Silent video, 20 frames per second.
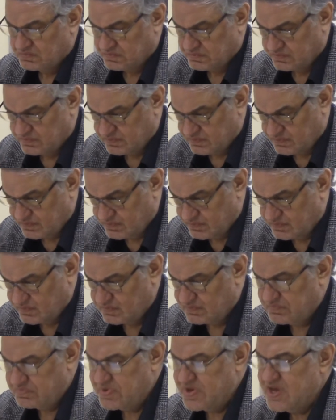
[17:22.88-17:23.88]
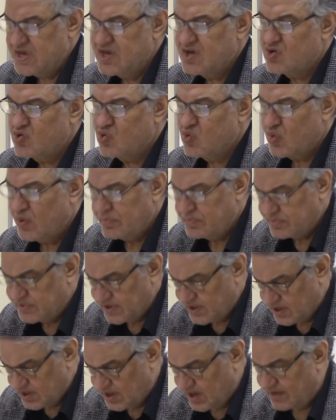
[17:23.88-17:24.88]
be equipped enough
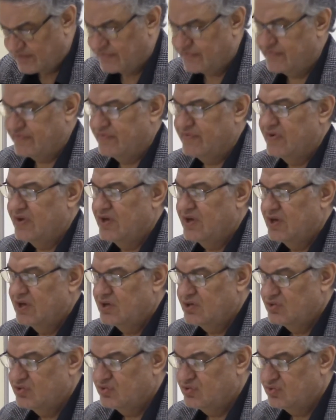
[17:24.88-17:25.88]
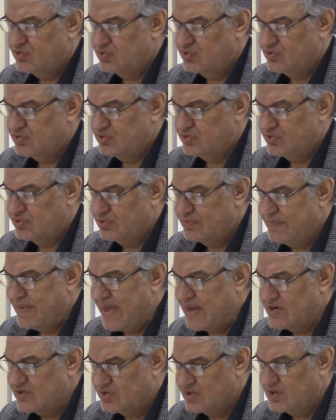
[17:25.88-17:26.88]
to manage their
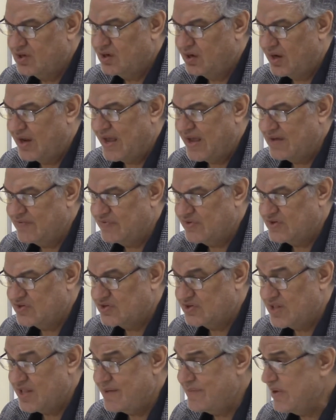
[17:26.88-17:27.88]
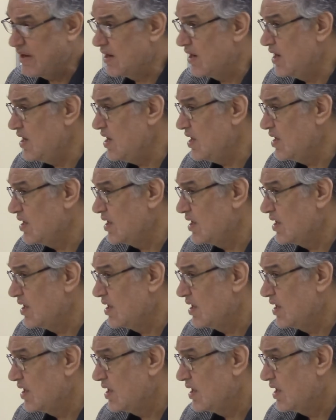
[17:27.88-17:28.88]
life Islamically?
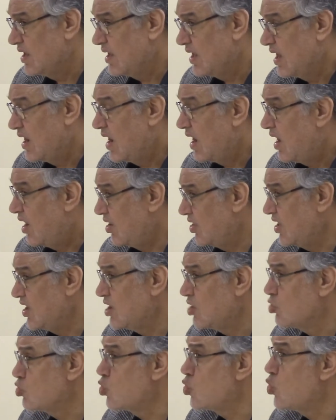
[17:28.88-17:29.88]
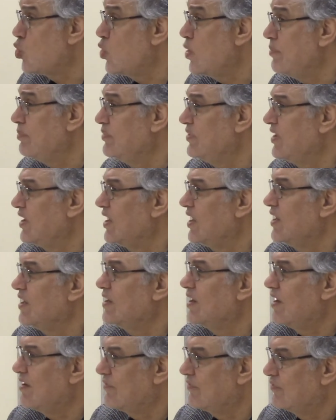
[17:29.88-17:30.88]
Are they equipped enough
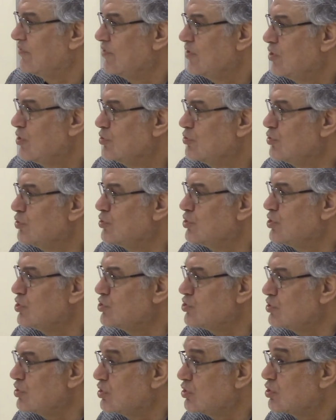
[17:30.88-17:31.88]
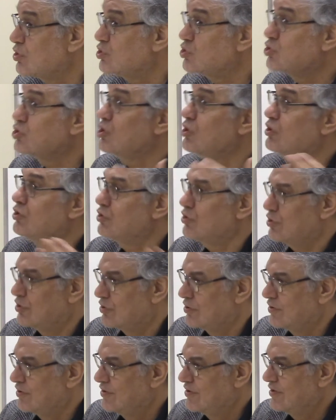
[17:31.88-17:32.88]
to teach their children?
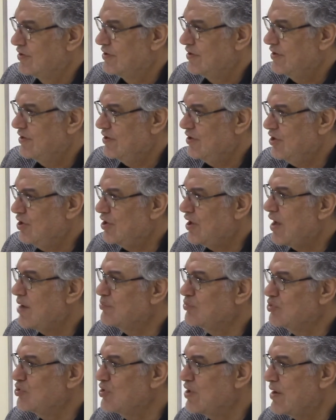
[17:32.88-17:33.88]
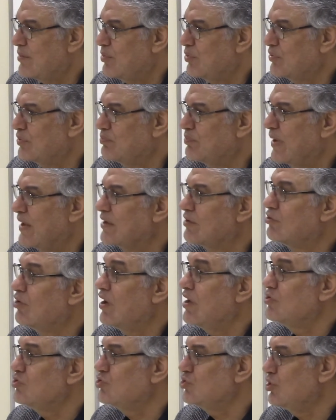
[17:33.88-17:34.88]
Here I'm talking about my grandchildren
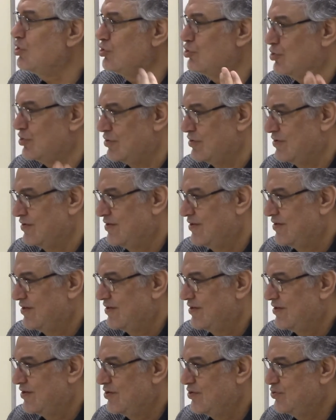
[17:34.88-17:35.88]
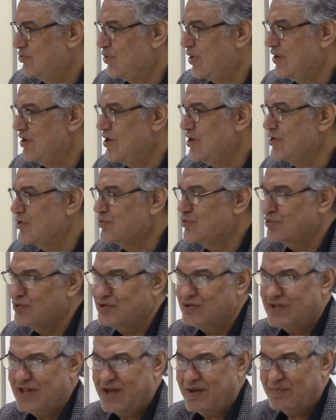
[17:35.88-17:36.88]
to adhere to Islam.
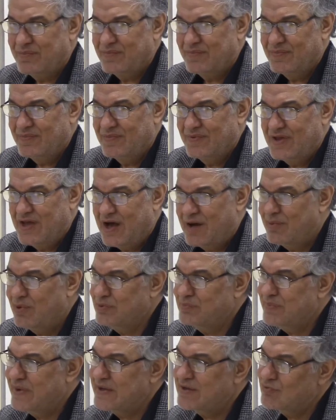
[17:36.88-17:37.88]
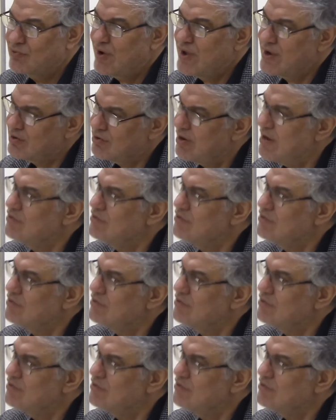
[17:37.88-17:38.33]
How about my grandchildren?